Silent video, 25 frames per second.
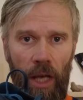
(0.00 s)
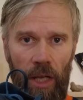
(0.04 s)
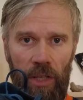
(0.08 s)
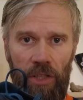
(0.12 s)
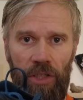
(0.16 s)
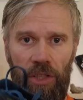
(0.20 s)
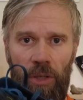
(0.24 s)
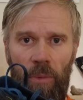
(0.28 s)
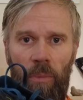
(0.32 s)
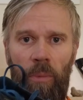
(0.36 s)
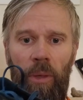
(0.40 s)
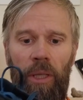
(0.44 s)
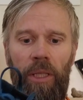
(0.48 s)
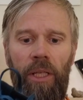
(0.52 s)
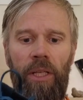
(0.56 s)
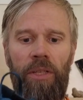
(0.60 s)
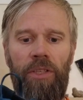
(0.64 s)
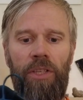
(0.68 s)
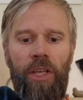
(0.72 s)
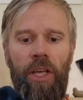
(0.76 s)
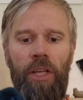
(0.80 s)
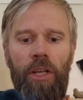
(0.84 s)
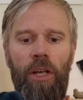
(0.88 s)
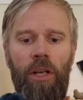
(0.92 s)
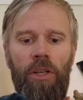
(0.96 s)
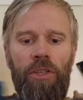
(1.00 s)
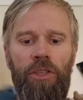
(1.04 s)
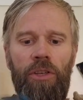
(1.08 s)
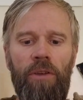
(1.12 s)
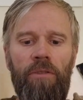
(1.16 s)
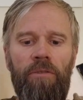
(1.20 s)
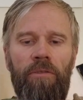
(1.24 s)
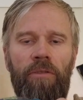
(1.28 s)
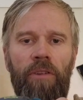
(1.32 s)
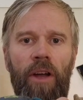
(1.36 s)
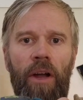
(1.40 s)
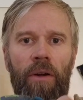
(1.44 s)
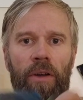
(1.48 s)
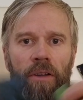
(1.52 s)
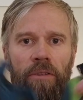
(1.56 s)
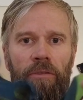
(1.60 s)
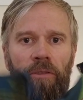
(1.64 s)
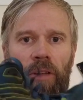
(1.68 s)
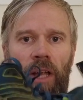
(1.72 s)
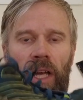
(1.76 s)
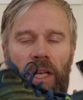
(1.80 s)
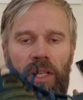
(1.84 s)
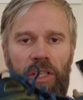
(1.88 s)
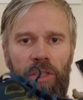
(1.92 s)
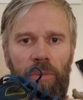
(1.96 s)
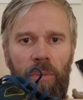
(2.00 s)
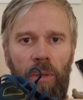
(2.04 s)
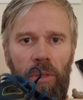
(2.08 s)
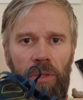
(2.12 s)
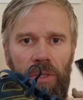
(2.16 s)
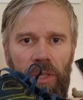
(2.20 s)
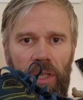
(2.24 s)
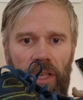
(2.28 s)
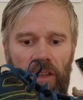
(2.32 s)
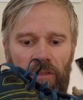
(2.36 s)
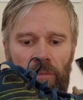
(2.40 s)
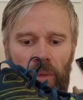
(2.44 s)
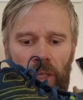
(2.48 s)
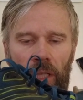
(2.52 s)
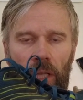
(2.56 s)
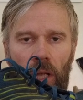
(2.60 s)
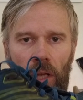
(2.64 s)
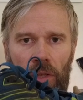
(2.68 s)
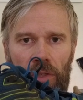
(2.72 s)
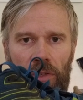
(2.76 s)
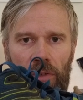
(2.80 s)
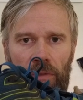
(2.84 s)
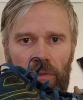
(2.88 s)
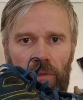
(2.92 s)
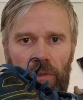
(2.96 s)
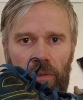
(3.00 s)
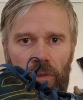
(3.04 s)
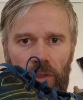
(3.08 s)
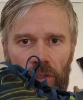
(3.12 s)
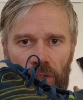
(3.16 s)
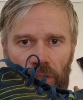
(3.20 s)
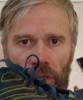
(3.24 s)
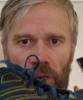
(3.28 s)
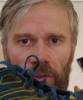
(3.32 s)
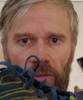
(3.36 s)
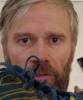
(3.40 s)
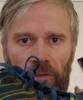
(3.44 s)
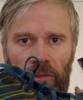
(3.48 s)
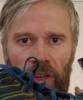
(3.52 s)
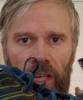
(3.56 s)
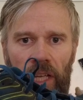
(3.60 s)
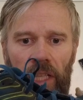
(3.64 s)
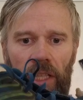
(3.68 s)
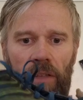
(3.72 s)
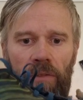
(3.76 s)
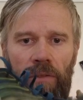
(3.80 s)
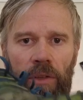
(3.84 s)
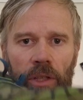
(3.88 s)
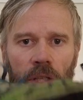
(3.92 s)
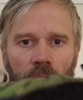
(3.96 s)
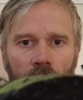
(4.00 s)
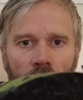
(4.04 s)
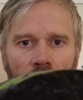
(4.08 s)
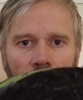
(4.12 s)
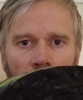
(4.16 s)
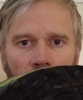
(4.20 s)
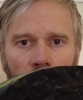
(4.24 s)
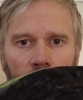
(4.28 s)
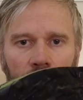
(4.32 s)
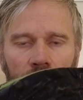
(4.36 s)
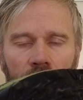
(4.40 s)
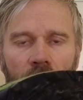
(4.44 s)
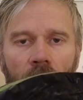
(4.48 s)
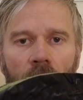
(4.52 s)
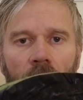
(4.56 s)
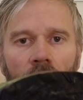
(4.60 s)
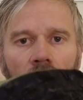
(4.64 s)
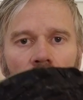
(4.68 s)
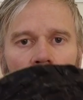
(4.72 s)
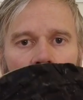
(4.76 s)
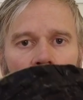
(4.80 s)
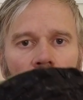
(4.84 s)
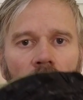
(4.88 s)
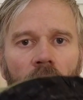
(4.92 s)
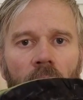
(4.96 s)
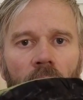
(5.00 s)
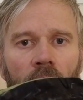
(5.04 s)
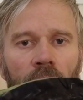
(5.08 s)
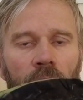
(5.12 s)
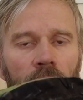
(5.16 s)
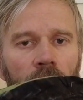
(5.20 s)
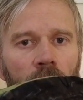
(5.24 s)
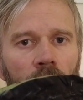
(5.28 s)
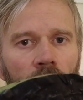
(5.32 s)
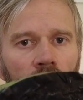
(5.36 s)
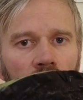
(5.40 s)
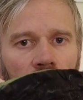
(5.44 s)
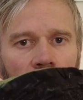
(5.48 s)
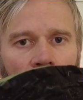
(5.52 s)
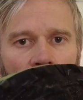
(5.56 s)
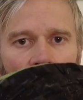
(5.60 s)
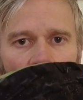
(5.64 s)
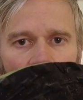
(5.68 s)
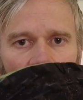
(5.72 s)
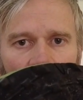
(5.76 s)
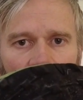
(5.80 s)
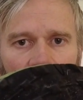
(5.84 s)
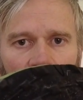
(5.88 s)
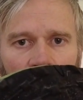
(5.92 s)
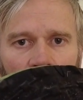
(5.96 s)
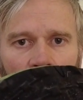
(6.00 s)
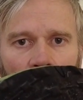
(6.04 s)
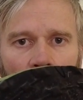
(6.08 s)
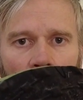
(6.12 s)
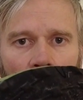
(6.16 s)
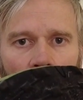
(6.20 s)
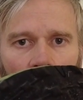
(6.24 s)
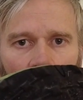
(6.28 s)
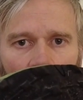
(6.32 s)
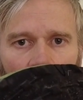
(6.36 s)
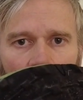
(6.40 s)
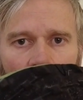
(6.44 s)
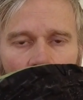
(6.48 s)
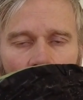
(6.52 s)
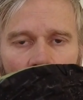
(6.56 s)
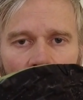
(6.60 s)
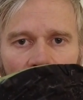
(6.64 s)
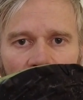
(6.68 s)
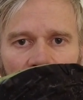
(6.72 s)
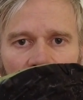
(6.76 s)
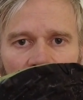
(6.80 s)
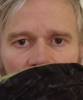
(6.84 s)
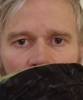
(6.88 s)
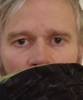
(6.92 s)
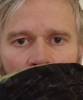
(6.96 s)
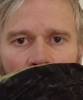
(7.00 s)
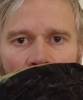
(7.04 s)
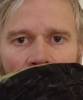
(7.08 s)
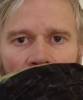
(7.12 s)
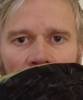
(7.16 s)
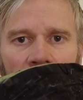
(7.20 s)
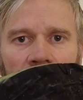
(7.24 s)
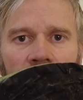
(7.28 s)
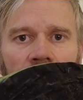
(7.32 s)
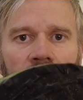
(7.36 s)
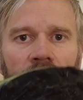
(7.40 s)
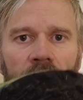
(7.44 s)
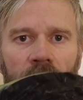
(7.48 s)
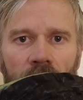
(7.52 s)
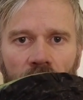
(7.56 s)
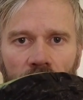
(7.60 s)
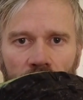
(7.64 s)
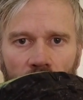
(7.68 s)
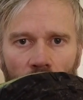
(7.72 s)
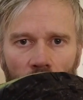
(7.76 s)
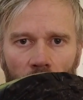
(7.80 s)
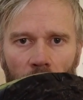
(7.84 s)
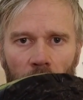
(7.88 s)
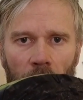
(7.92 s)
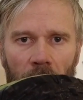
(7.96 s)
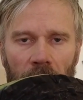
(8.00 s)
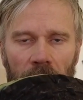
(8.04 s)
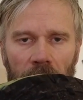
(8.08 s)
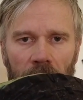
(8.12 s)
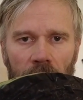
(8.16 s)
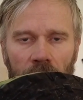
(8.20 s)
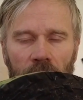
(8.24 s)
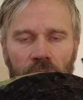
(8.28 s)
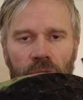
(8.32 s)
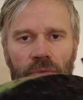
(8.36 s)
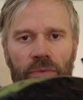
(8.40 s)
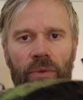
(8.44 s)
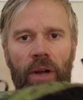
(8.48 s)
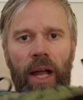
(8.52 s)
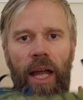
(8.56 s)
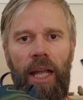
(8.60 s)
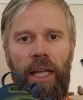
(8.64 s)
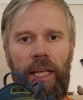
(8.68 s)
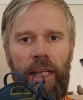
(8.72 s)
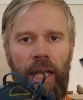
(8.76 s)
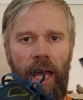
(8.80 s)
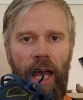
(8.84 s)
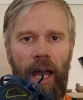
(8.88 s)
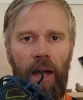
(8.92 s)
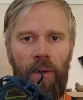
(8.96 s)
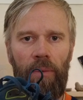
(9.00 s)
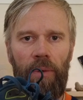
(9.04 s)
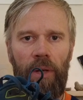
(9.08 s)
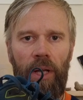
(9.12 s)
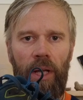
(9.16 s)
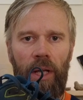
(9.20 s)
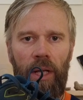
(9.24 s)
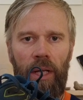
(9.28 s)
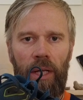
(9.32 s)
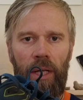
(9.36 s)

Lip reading: stability, and also very flexible to give me lots of sort of feel of the ground. And the lugs are quite small and quite spiky to sort of pierce right down